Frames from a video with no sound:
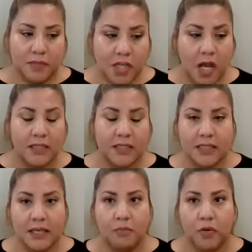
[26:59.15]
talked to
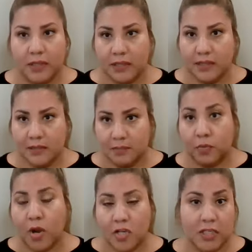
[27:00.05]
them with this
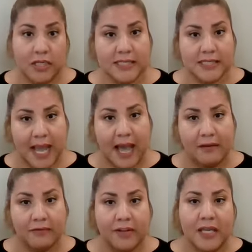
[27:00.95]
project
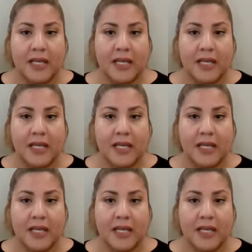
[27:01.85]
staff.